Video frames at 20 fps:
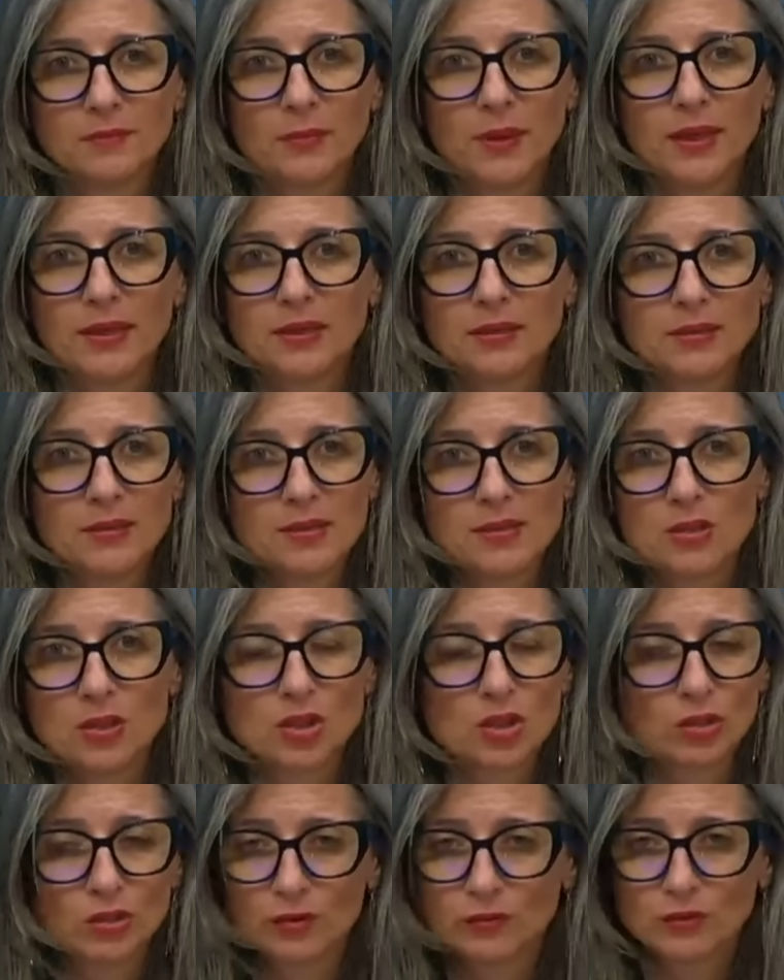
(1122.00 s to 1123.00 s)
a
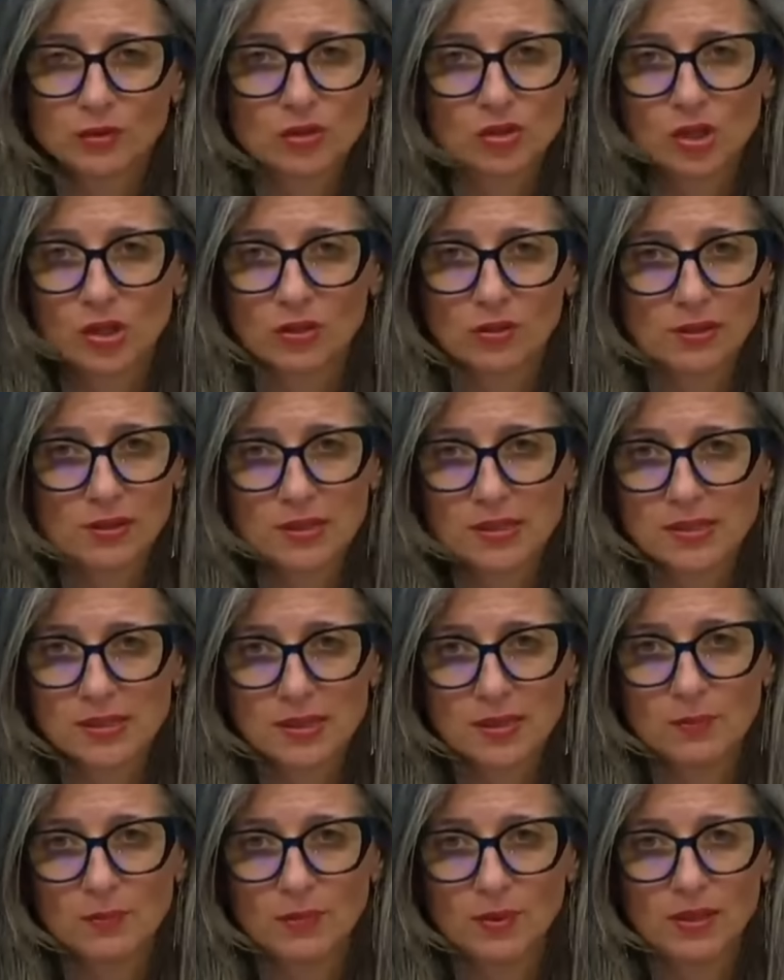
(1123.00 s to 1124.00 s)
decision of the General
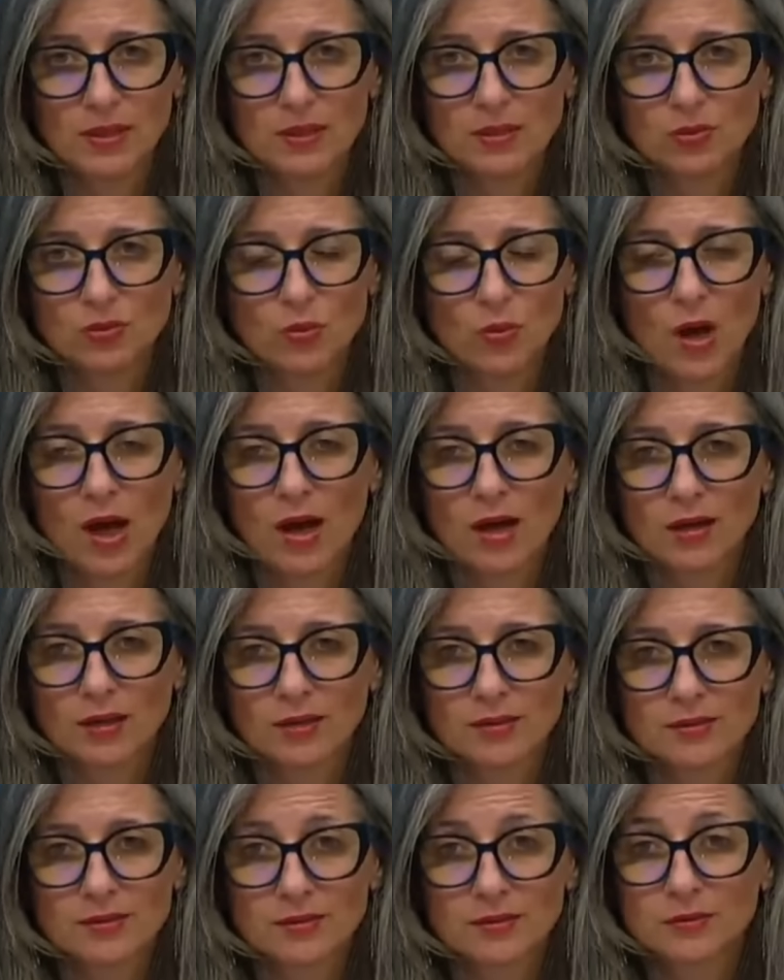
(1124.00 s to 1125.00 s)
Assembly to
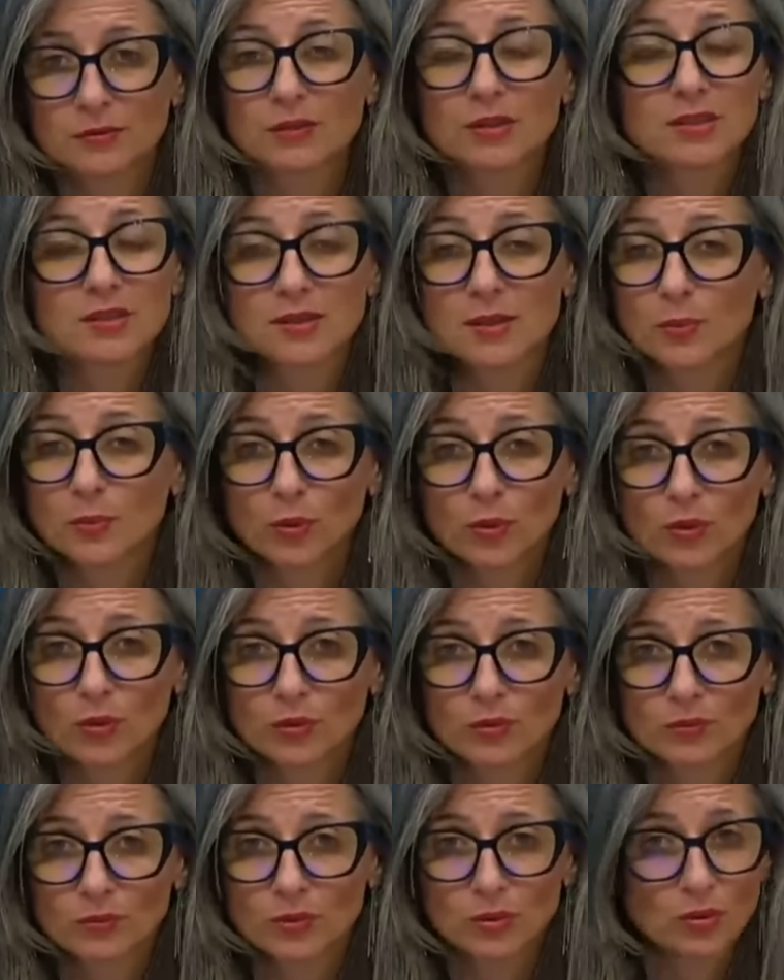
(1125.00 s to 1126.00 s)
act, for
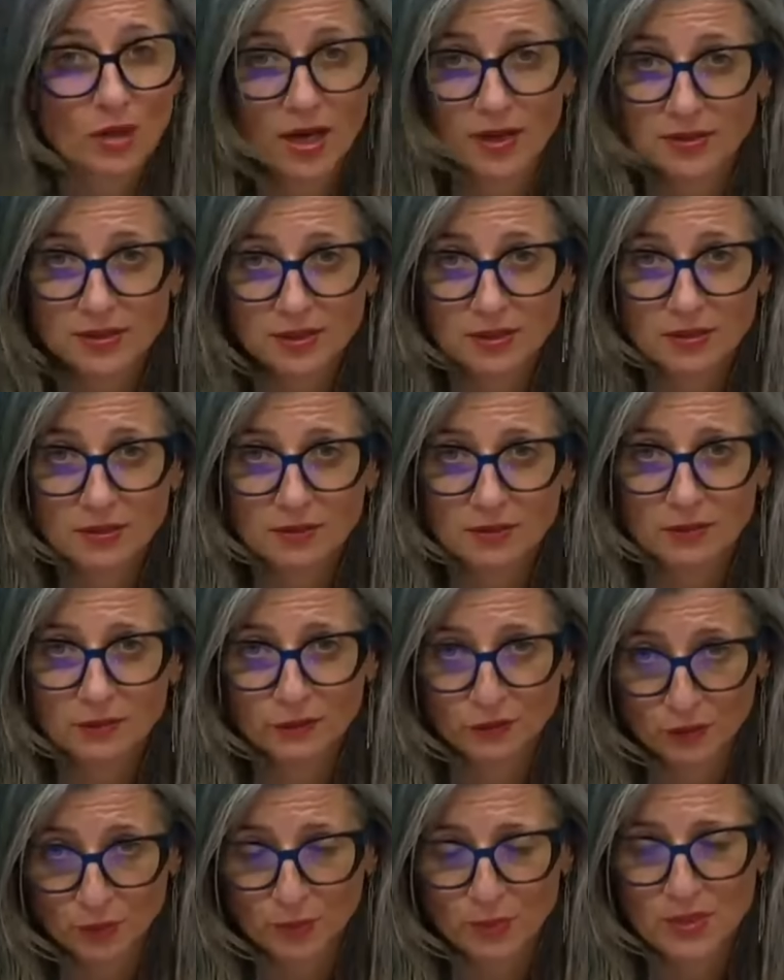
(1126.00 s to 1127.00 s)
example, uniting
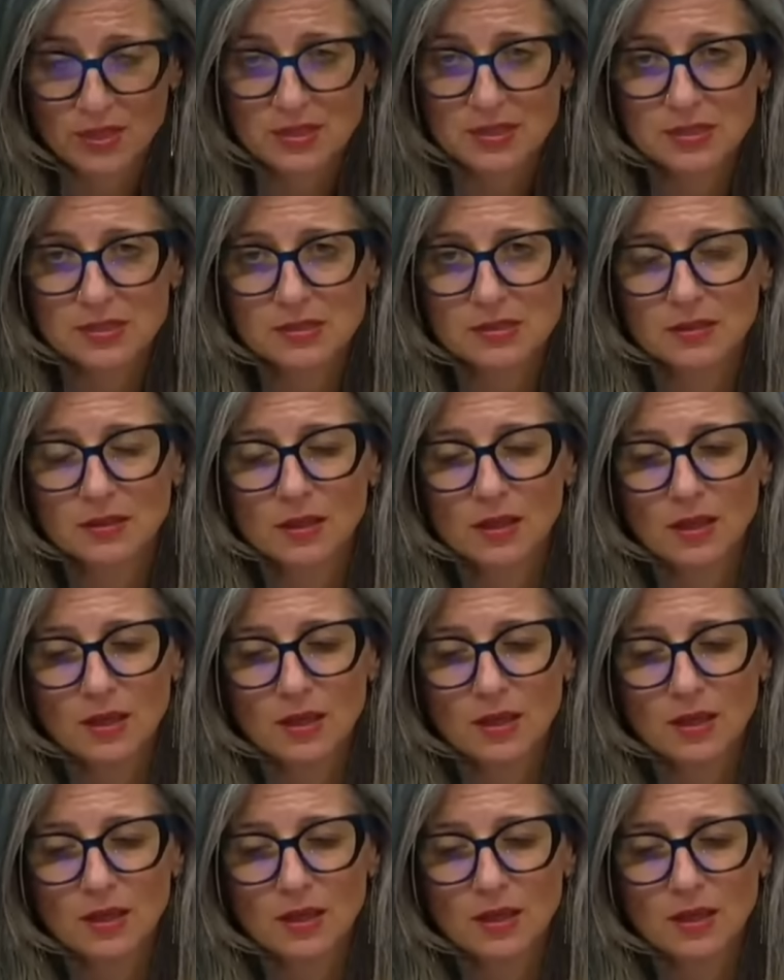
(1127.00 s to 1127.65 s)
for peace.